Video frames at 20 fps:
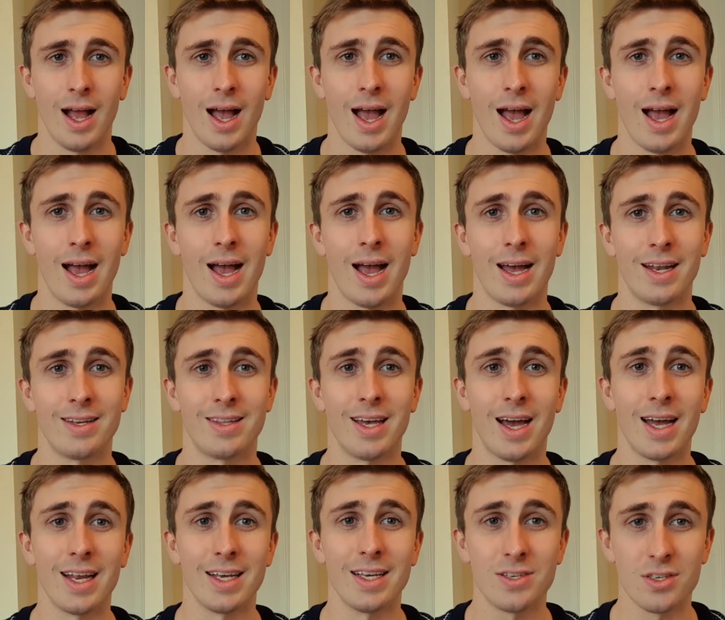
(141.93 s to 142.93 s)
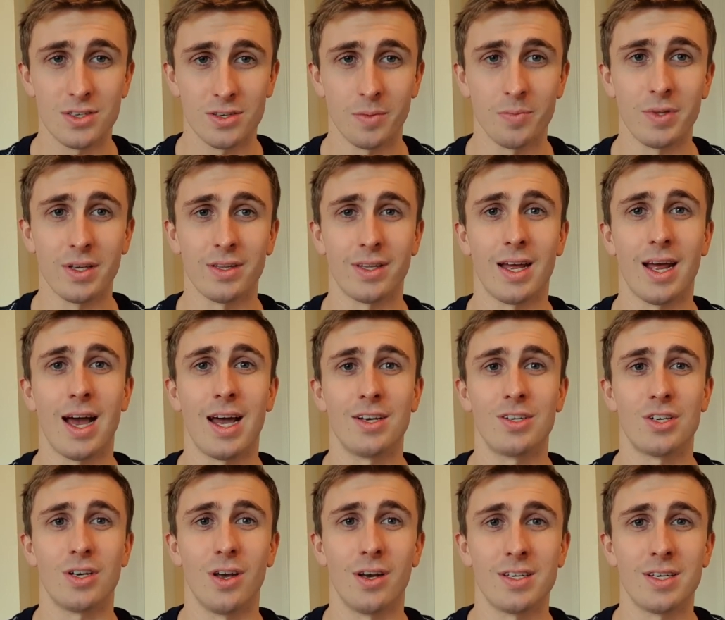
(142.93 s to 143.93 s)
And that is something that
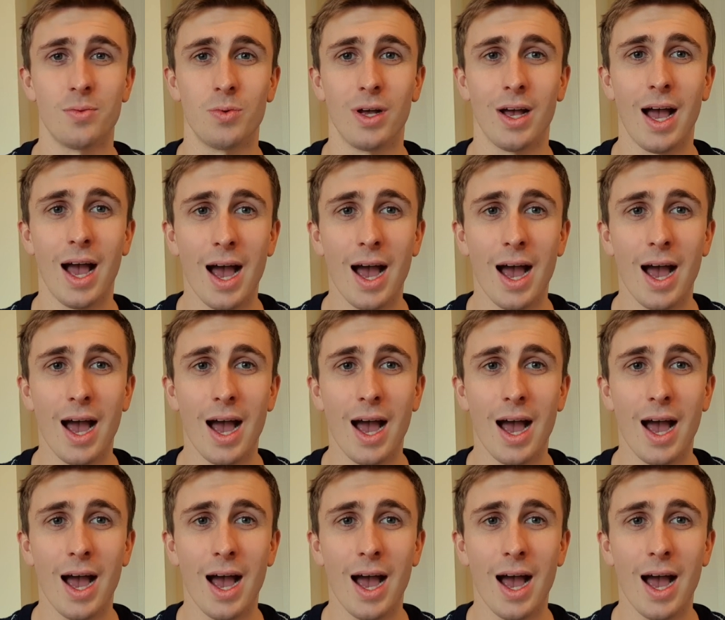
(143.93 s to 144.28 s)
Ancelotti will